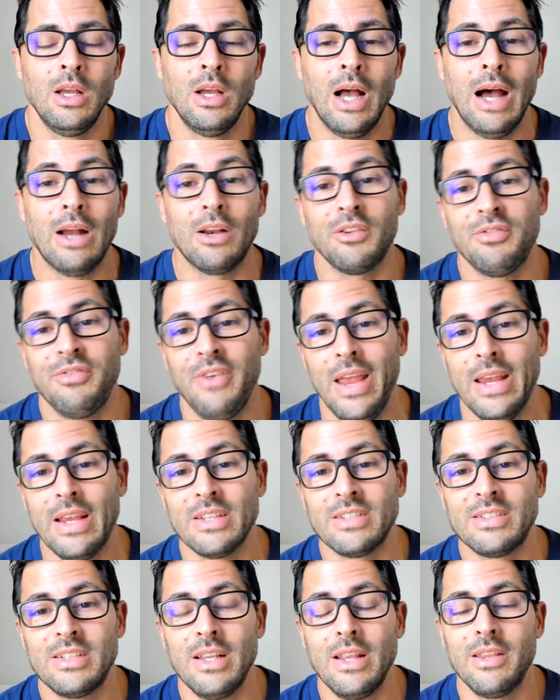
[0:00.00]
How does
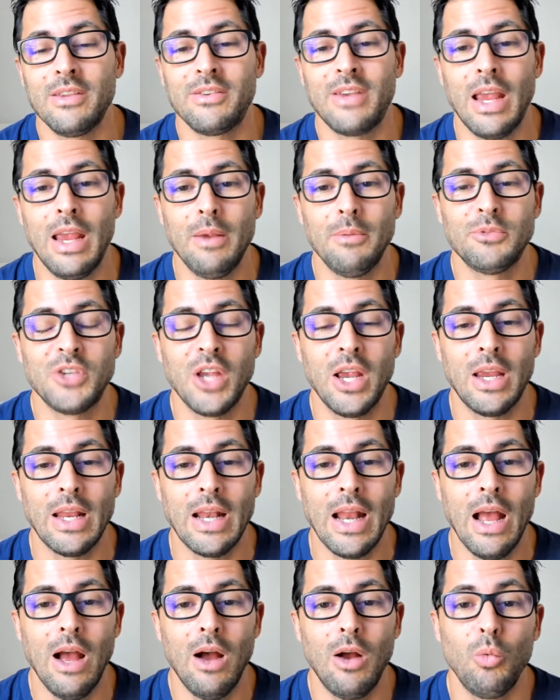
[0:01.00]
Vegas see this game
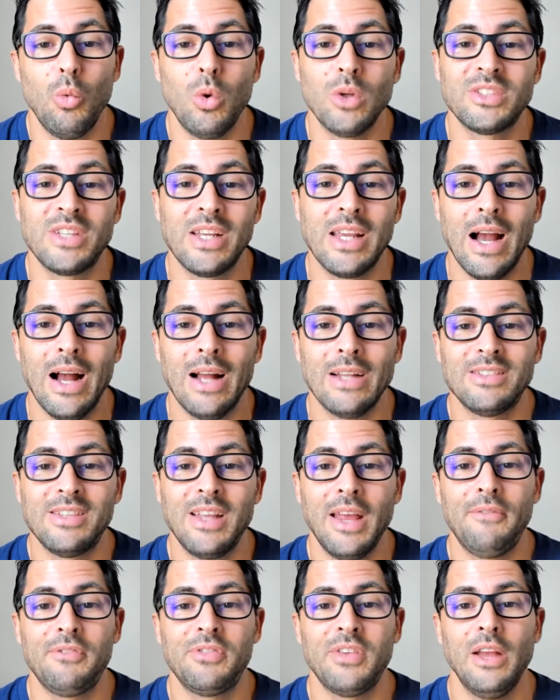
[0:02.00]
shaking out? What's the odds
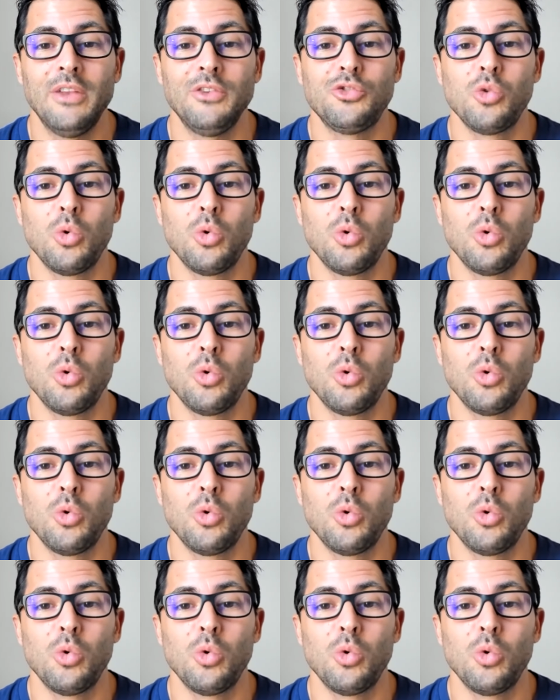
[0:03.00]
they've set?